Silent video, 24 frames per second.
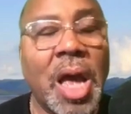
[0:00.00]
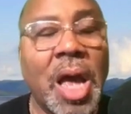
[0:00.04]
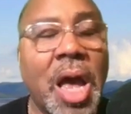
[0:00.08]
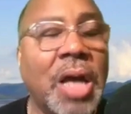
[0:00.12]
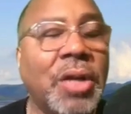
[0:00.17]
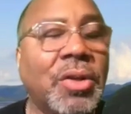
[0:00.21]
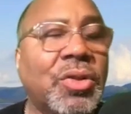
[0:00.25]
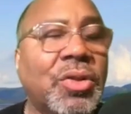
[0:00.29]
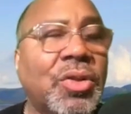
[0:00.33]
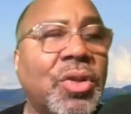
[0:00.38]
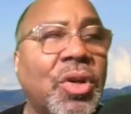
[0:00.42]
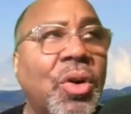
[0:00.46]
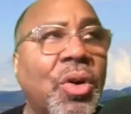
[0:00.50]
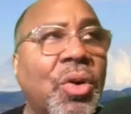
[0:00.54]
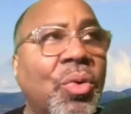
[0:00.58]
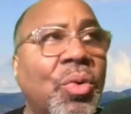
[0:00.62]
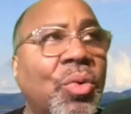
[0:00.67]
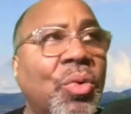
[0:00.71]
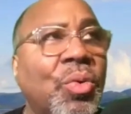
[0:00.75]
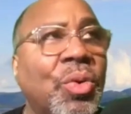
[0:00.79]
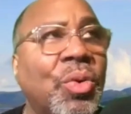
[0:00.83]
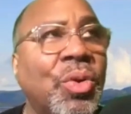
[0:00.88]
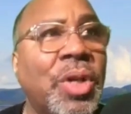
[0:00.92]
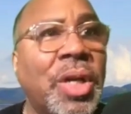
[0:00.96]
And
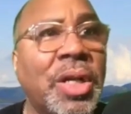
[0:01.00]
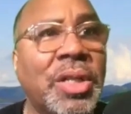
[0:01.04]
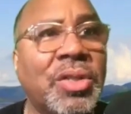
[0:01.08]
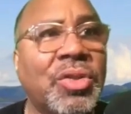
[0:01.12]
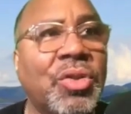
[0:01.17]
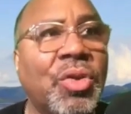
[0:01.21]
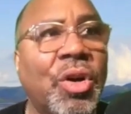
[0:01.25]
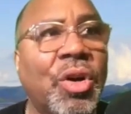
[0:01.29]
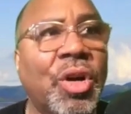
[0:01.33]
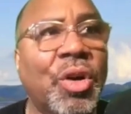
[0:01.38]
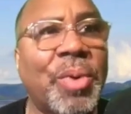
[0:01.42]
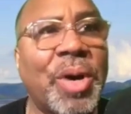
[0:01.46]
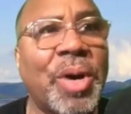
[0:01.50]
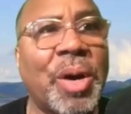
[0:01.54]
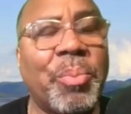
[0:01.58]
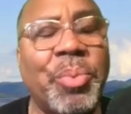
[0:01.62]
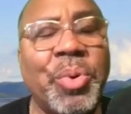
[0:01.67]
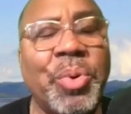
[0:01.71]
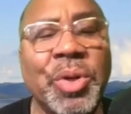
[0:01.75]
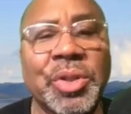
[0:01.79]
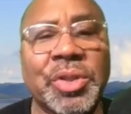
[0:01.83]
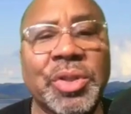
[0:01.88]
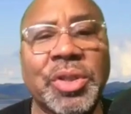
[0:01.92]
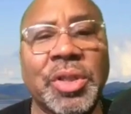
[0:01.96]
so let's talk about
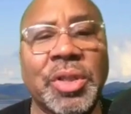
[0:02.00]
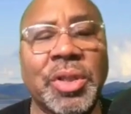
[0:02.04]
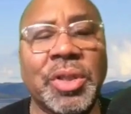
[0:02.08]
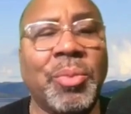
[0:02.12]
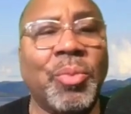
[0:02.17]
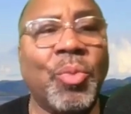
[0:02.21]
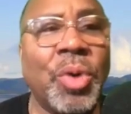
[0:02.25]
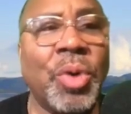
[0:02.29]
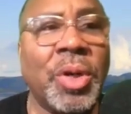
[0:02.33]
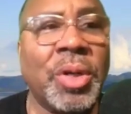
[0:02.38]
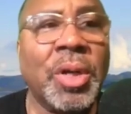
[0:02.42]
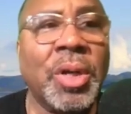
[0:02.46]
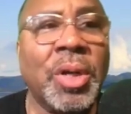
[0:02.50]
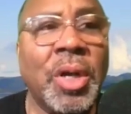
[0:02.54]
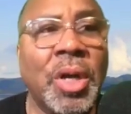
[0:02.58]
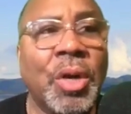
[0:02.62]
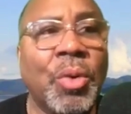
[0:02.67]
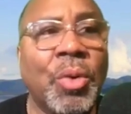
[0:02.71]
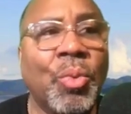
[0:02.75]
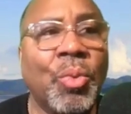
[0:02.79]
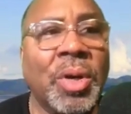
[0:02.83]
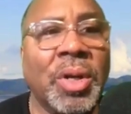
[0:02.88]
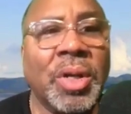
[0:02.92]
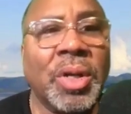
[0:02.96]
pushing them. What
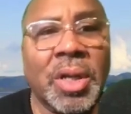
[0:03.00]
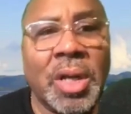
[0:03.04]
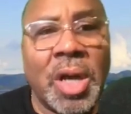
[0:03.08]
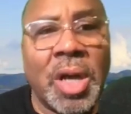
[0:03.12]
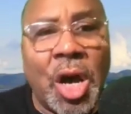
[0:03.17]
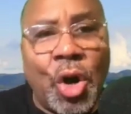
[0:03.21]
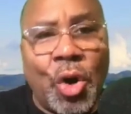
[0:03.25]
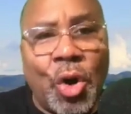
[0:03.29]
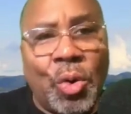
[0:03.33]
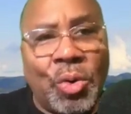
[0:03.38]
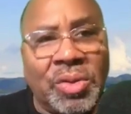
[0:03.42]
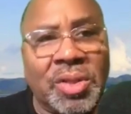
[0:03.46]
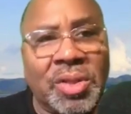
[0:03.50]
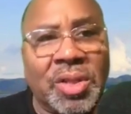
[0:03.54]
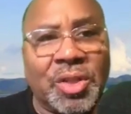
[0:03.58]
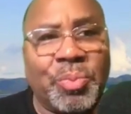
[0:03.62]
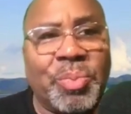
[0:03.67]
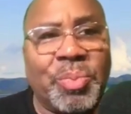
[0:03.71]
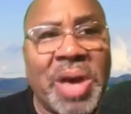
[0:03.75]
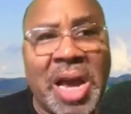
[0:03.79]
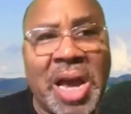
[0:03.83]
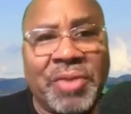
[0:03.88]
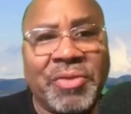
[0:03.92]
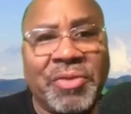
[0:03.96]
what holds us
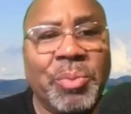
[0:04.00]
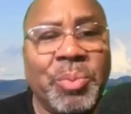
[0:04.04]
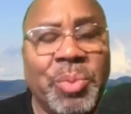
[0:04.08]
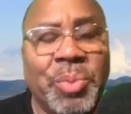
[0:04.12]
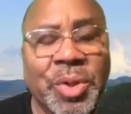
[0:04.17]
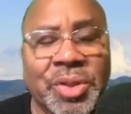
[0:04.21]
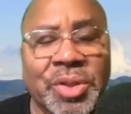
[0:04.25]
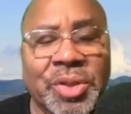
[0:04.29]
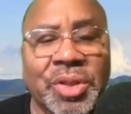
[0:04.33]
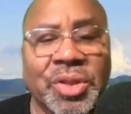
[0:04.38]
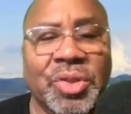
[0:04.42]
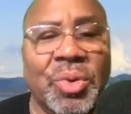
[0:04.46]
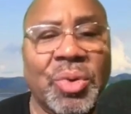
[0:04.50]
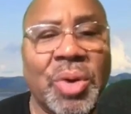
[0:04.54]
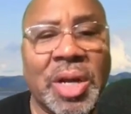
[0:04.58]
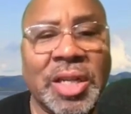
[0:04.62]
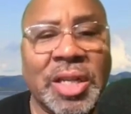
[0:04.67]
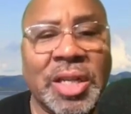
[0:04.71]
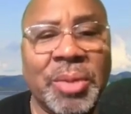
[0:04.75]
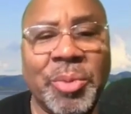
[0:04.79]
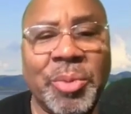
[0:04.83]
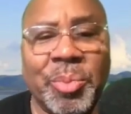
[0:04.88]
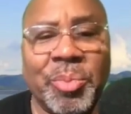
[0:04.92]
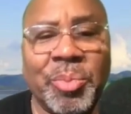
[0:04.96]
back from pushing to our
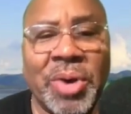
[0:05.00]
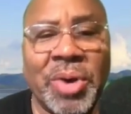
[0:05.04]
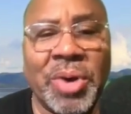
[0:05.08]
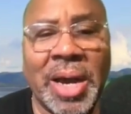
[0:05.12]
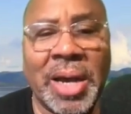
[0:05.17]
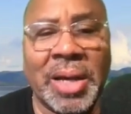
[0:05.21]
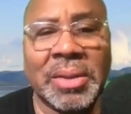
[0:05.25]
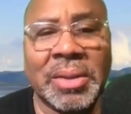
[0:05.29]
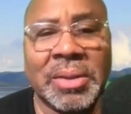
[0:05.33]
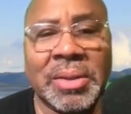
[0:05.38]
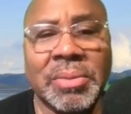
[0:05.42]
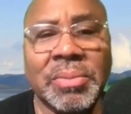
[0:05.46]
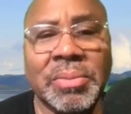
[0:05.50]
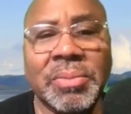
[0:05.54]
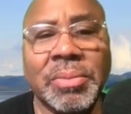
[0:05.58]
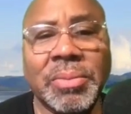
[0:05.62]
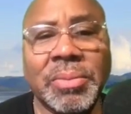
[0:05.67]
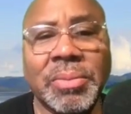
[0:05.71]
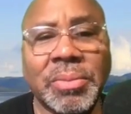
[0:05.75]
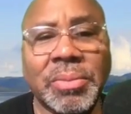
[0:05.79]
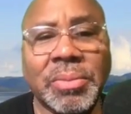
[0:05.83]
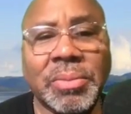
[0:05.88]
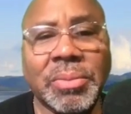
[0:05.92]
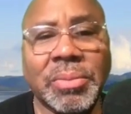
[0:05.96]
limit, Brad?
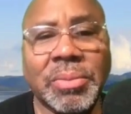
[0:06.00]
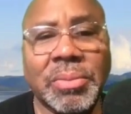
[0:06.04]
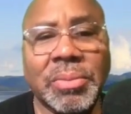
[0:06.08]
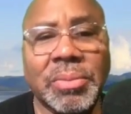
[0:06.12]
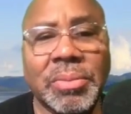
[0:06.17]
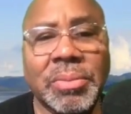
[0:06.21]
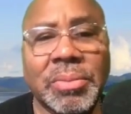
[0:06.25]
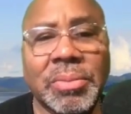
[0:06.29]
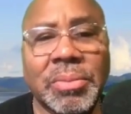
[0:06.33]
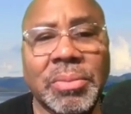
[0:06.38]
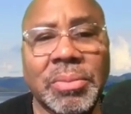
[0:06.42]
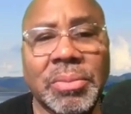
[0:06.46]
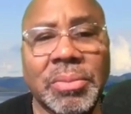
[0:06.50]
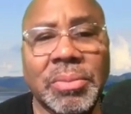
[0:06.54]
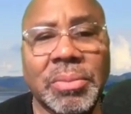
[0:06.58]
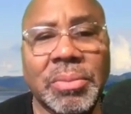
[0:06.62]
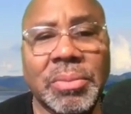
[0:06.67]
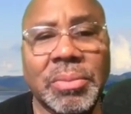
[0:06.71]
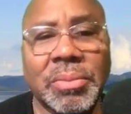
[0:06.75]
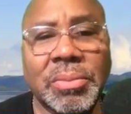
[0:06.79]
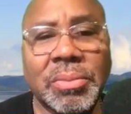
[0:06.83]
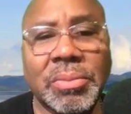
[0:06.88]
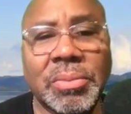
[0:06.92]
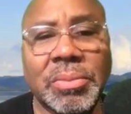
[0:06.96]
Yeah, limited
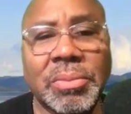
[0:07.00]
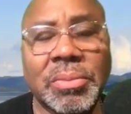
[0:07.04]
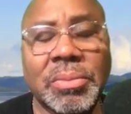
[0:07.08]
beliefs.